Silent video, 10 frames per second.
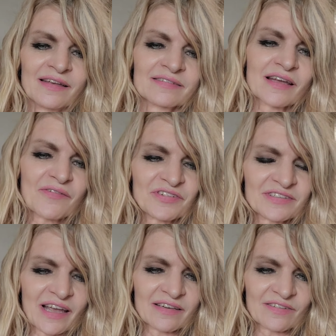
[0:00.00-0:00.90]
stuff
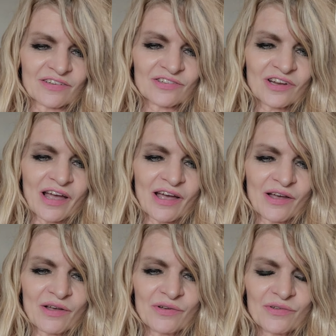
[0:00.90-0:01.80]
to take to the
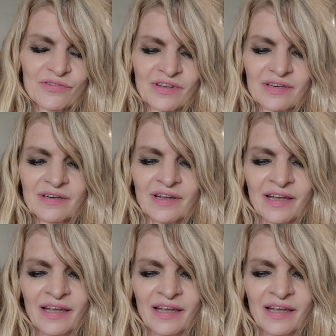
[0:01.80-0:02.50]
shows and